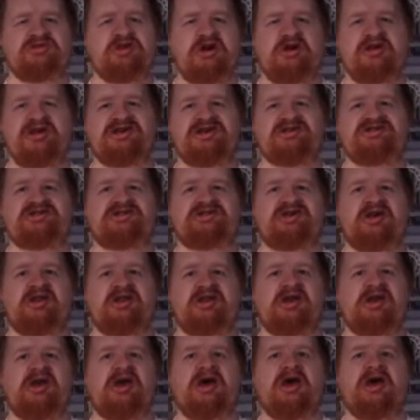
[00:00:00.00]

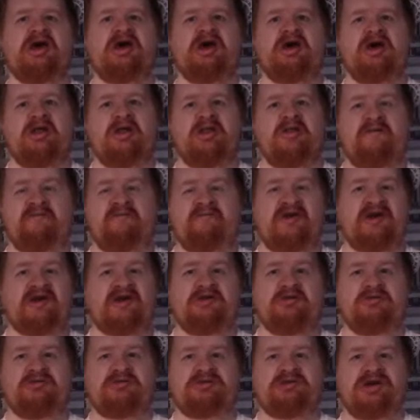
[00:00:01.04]
necessarily the
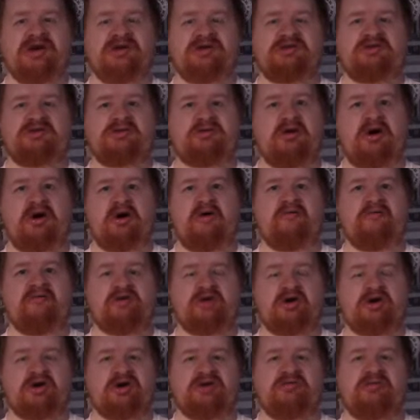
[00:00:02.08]
final title of the
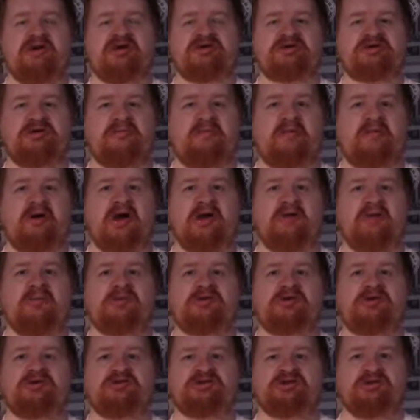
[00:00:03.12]
documentary, but it
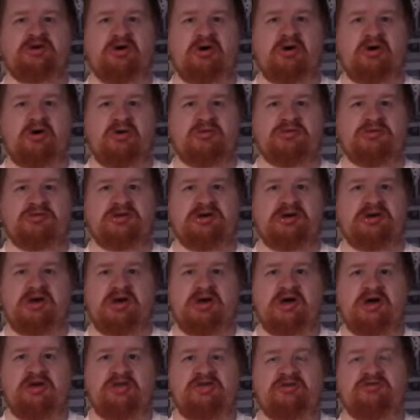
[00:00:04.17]
was called
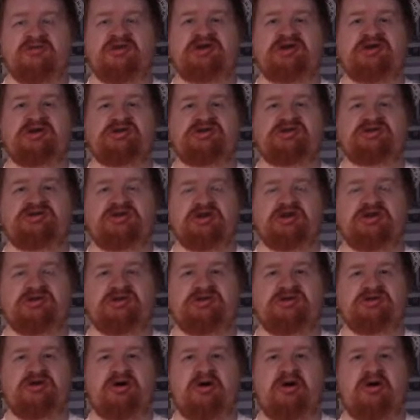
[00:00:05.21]
The
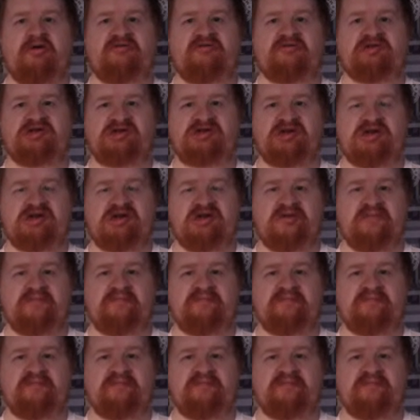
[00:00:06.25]
Reconstruction of Chyna.